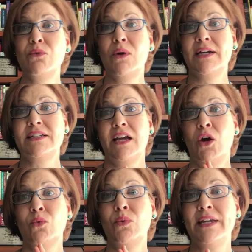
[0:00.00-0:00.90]
want a
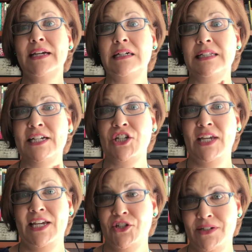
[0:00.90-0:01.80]
real
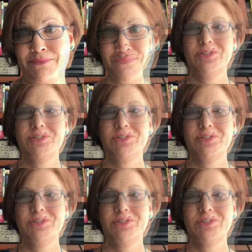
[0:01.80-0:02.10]
education.